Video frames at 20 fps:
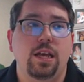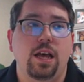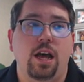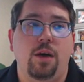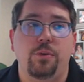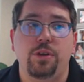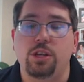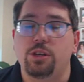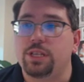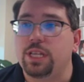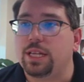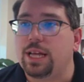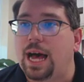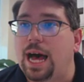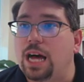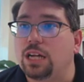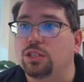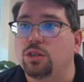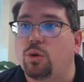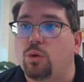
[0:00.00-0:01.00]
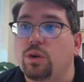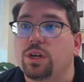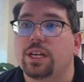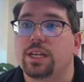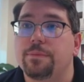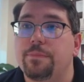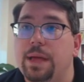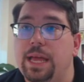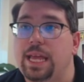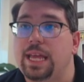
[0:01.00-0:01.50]
Uh, we know that hollow
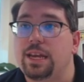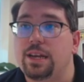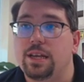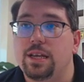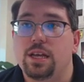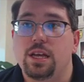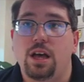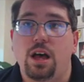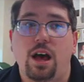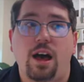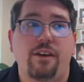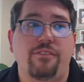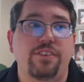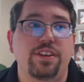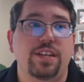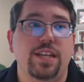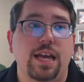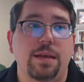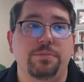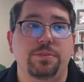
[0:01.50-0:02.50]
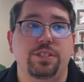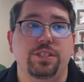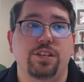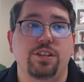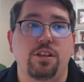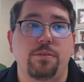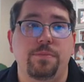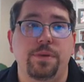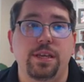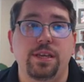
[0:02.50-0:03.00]
organ pain oftentimes is
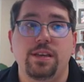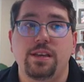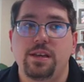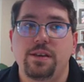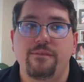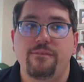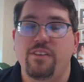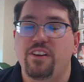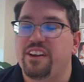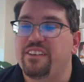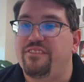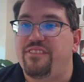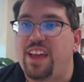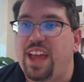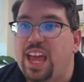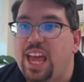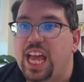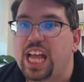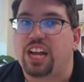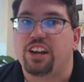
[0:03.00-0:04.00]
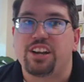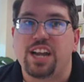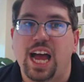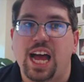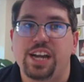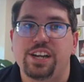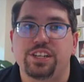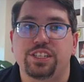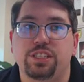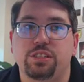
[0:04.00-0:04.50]
going to be very vague or
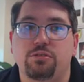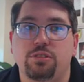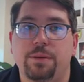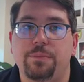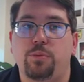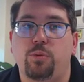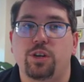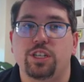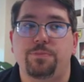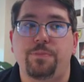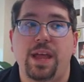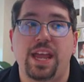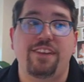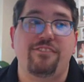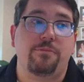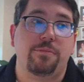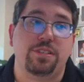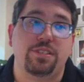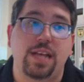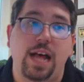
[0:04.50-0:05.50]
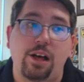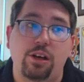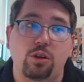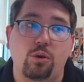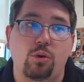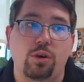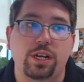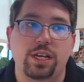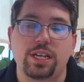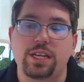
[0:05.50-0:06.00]
nondescript, whereas pain from a solid
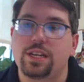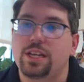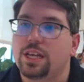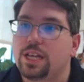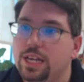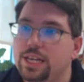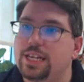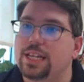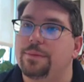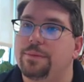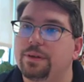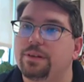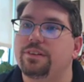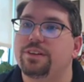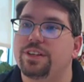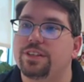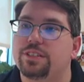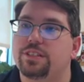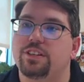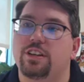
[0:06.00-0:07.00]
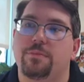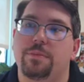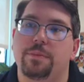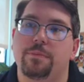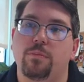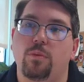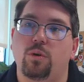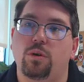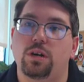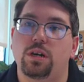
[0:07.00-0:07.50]
organ typically is going to be
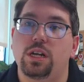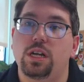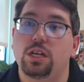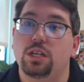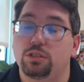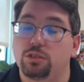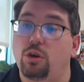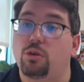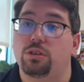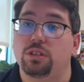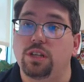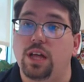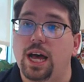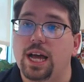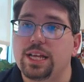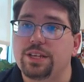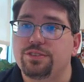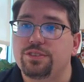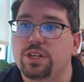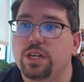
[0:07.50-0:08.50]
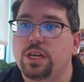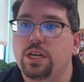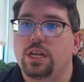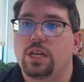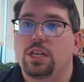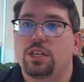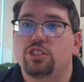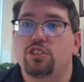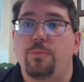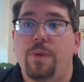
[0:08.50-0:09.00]
more localized.
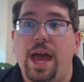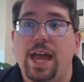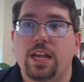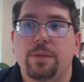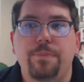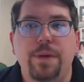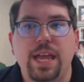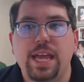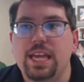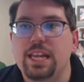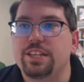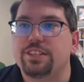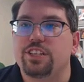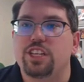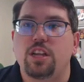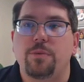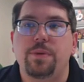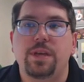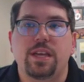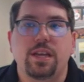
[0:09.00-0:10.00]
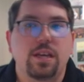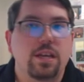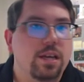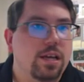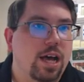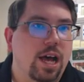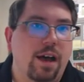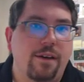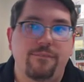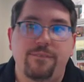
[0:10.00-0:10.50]
Somatic pain is going to be
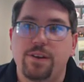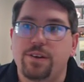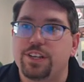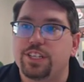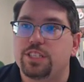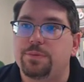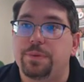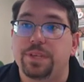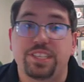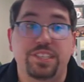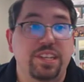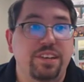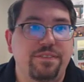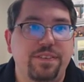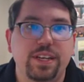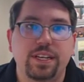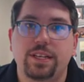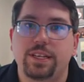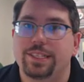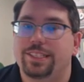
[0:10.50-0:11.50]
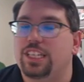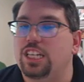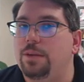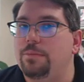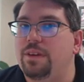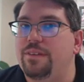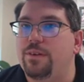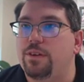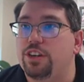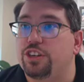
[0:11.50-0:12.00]
uh, very specific, it's going
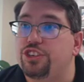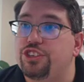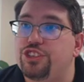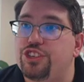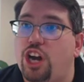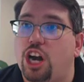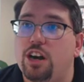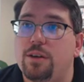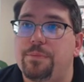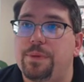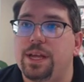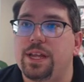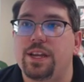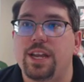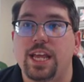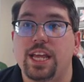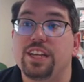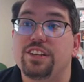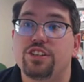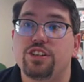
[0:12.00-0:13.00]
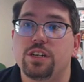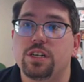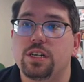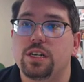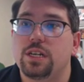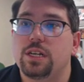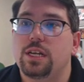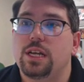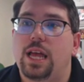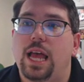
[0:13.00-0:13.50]
to be very sharp in nature,
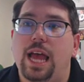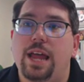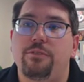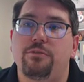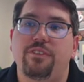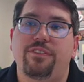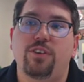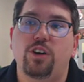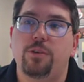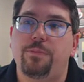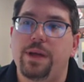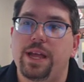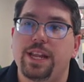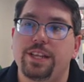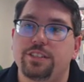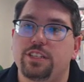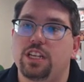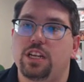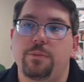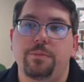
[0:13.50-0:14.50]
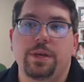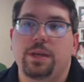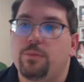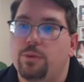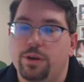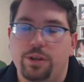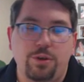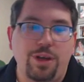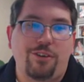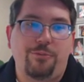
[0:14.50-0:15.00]
and referred pain is going to be
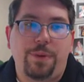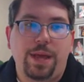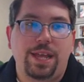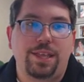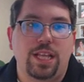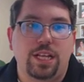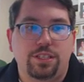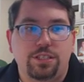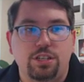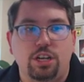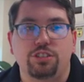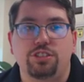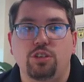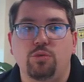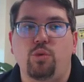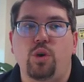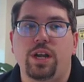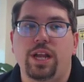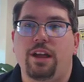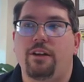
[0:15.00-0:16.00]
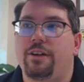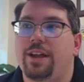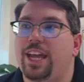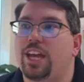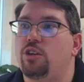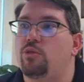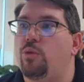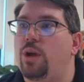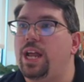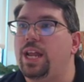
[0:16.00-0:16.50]
where you have pain that starts in one
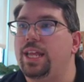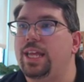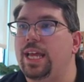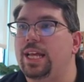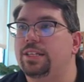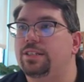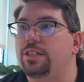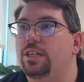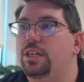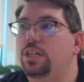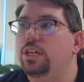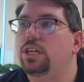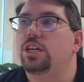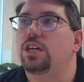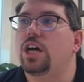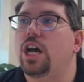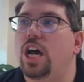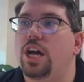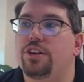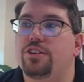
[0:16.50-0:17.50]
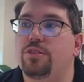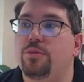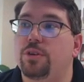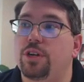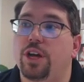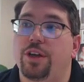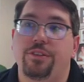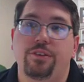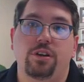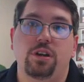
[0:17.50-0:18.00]
area and radiates uh, to
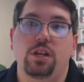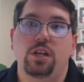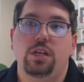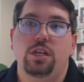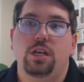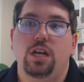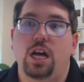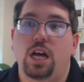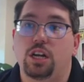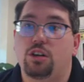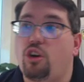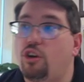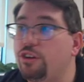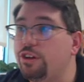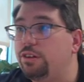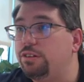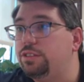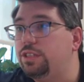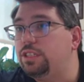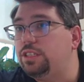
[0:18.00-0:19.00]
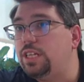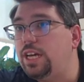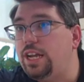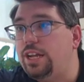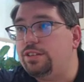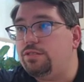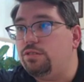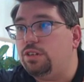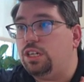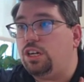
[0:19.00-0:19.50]
another. Uh,
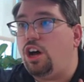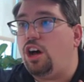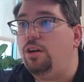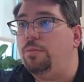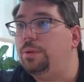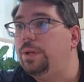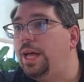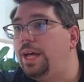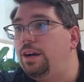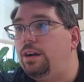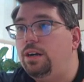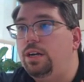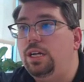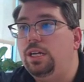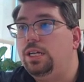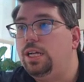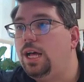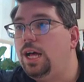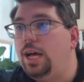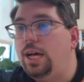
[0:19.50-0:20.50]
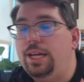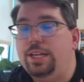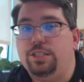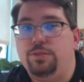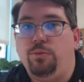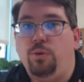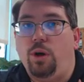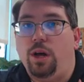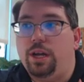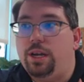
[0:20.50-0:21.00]
cholecystitis or gallbladder uh,
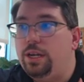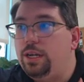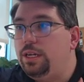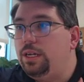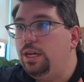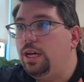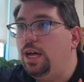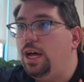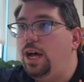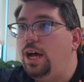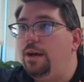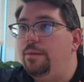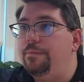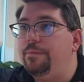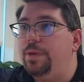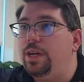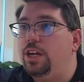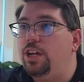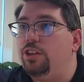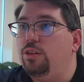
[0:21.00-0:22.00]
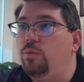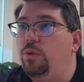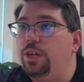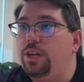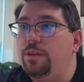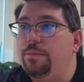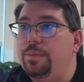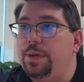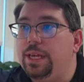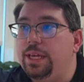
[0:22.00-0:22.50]
is one. Um, another
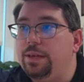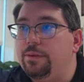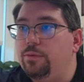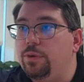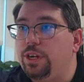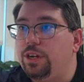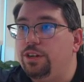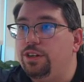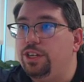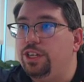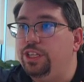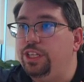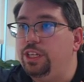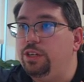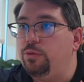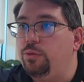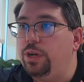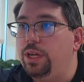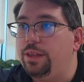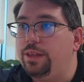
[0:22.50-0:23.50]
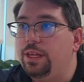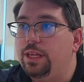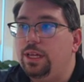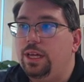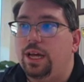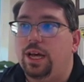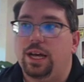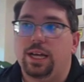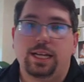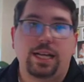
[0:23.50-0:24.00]
one could be where you're dealing with
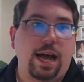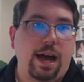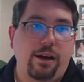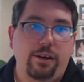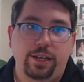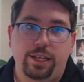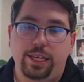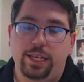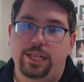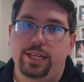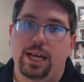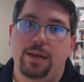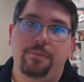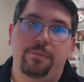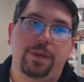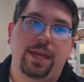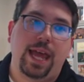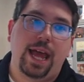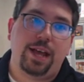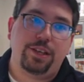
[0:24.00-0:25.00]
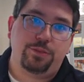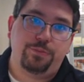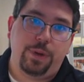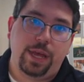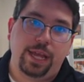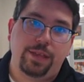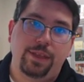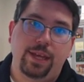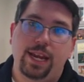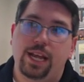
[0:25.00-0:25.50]
uh, colicky type gas
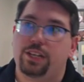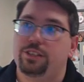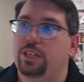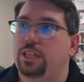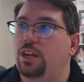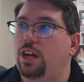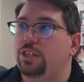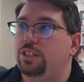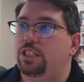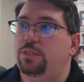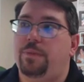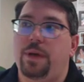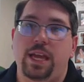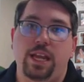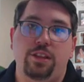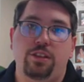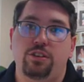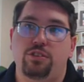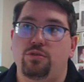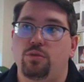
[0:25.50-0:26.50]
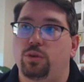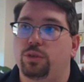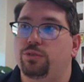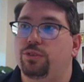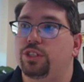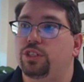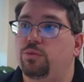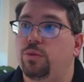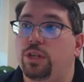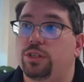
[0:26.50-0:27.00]
pain that actually causes pain in the
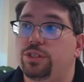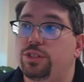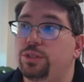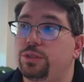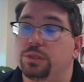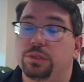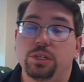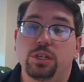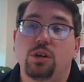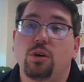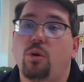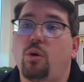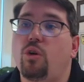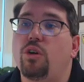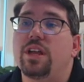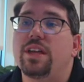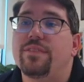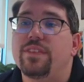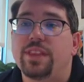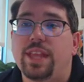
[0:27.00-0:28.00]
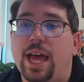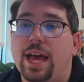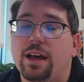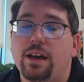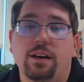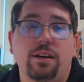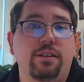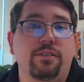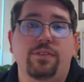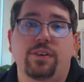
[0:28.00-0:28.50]
shoulder as well too, or even
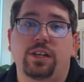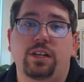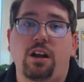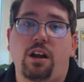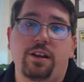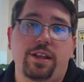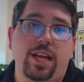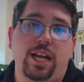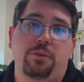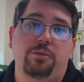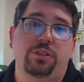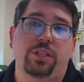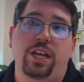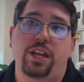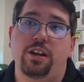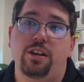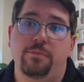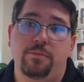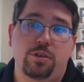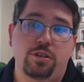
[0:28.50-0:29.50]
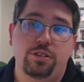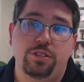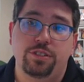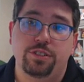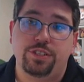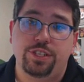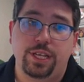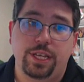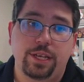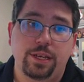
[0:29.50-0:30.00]
that of a cardiac related
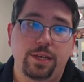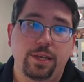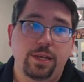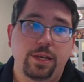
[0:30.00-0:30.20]
emergency.